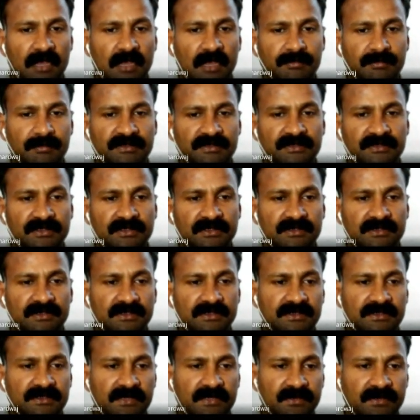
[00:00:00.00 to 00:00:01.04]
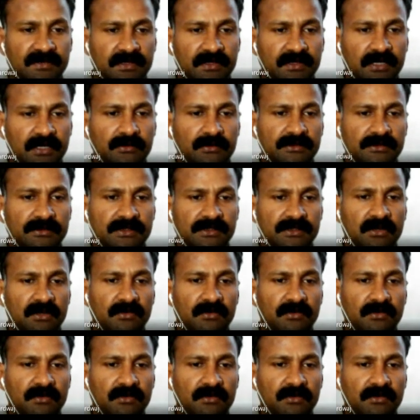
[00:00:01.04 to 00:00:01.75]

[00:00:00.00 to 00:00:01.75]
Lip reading: capacitors, and several diodes.